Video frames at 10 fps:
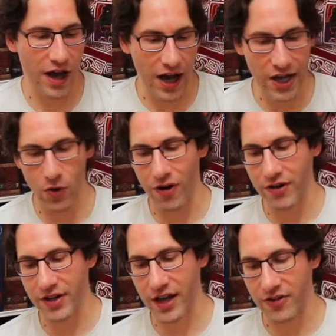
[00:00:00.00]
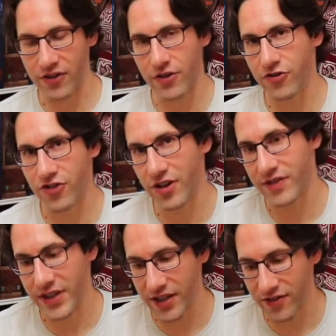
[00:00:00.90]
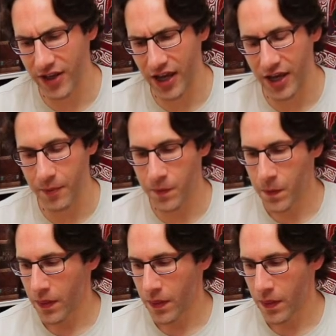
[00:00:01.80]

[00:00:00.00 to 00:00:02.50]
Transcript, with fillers: high-quality execution of a kid's game.